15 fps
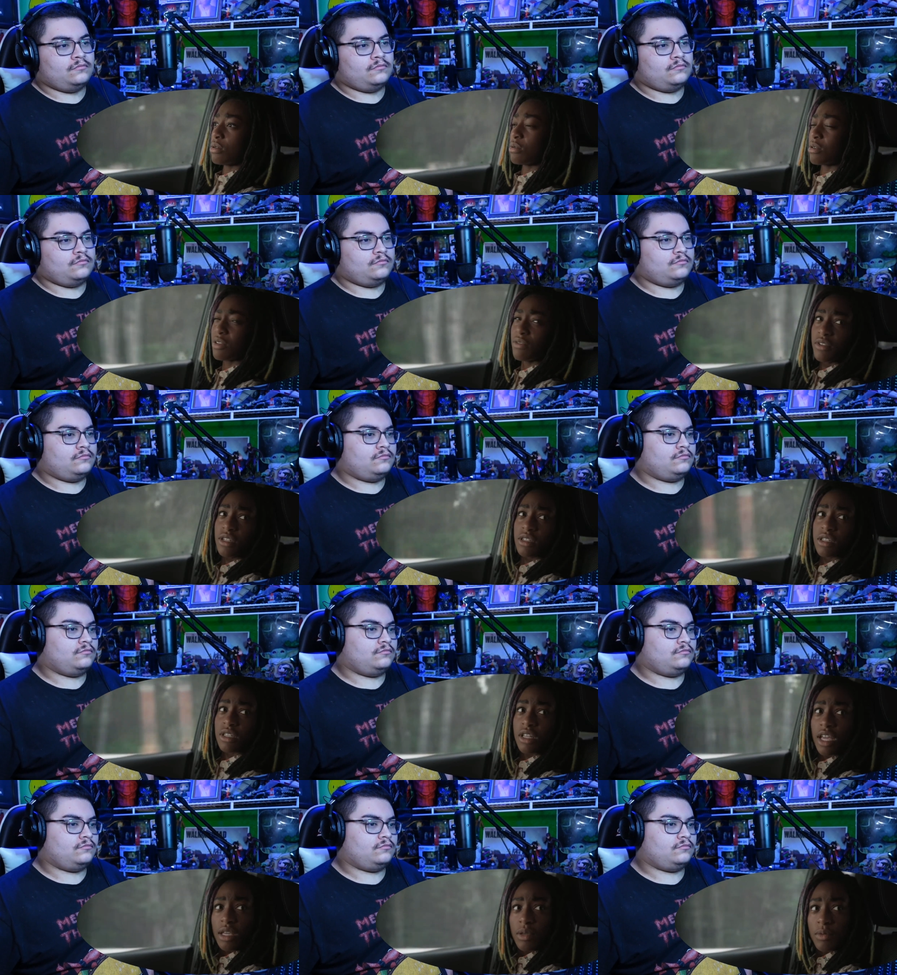Speaker 1: what if he doesn't
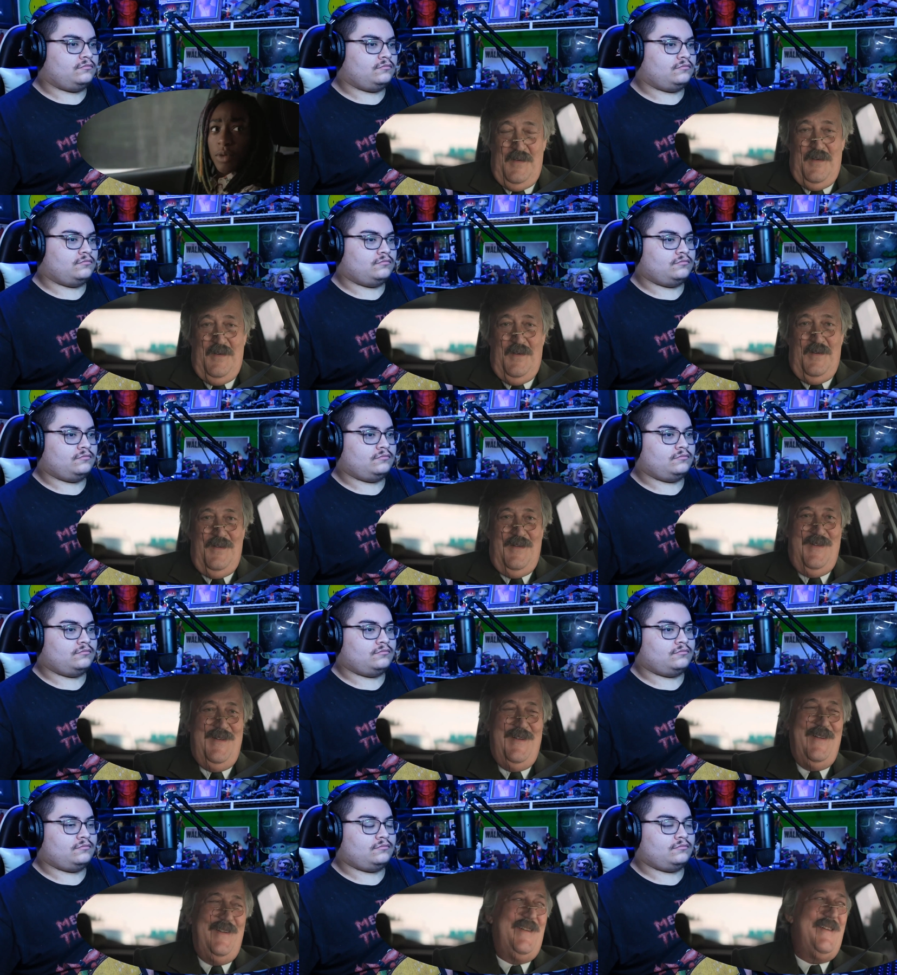like me?
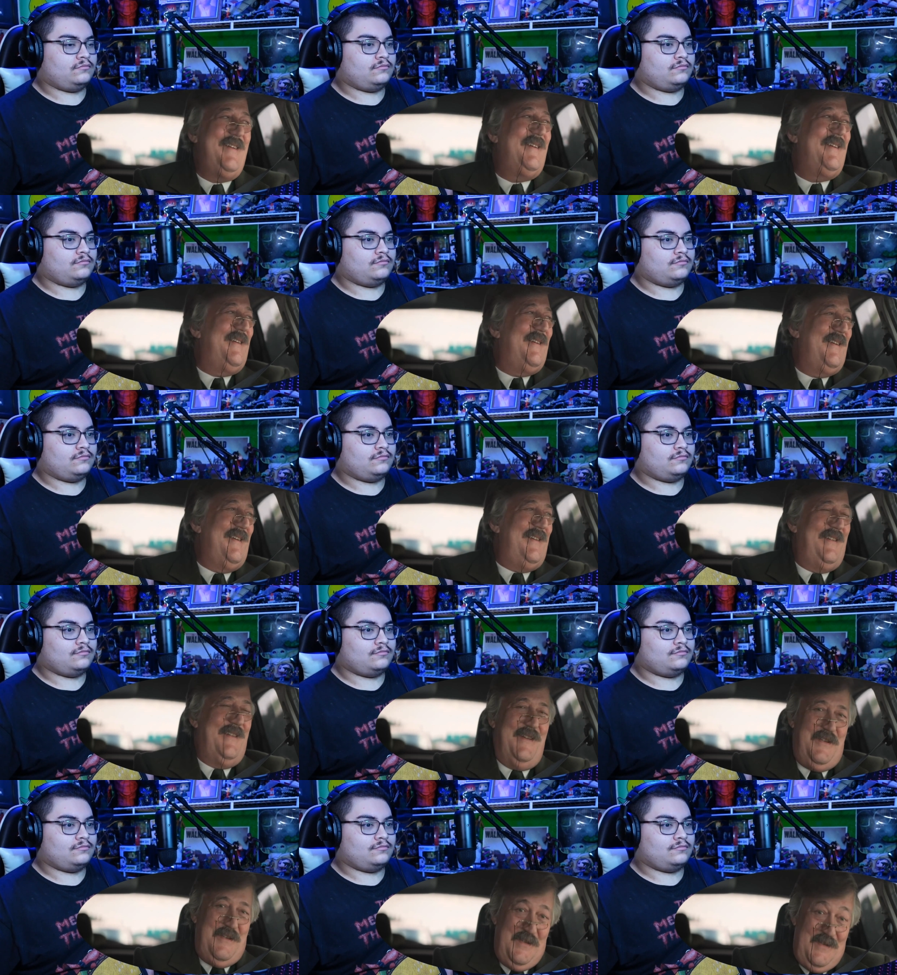Or
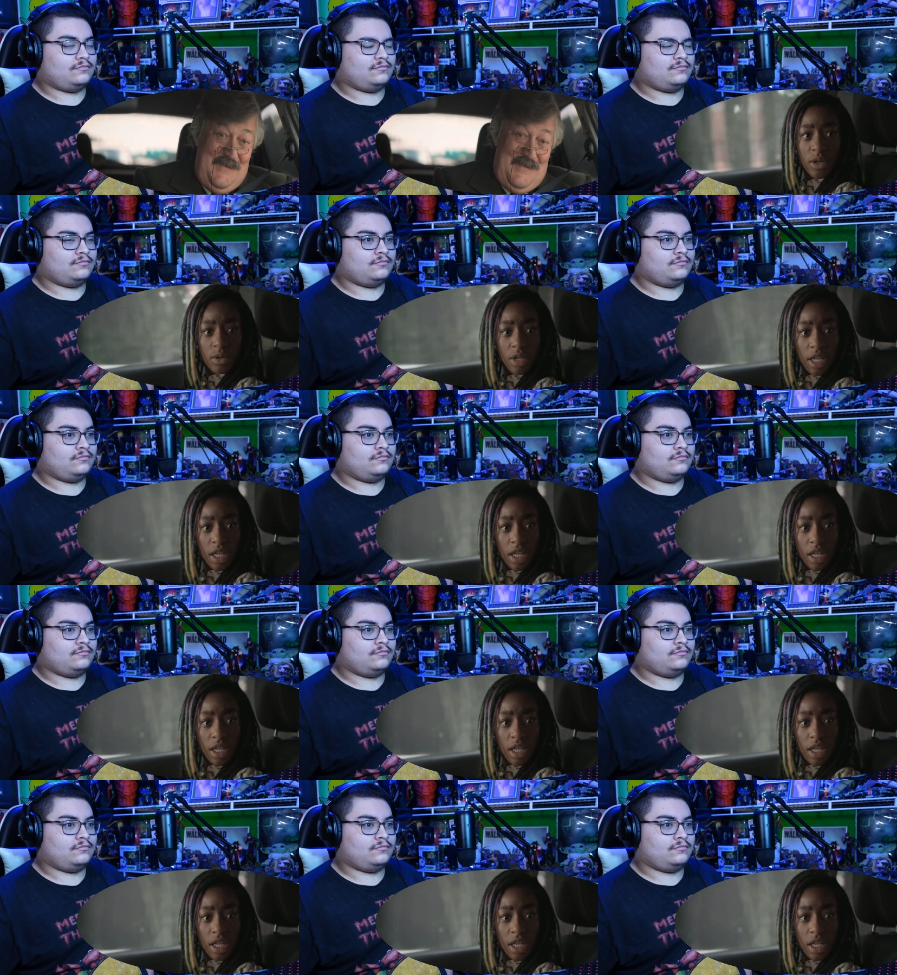worse, what if I don't